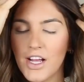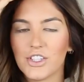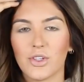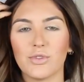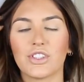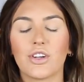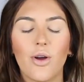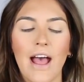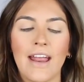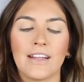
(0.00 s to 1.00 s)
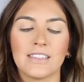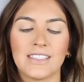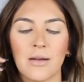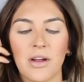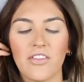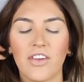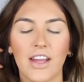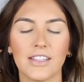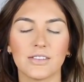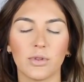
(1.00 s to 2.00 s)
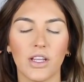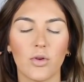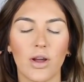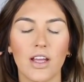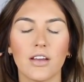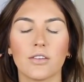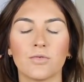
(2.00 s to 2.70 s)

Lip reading: So I'm just gonna go ahead and set my face really quick.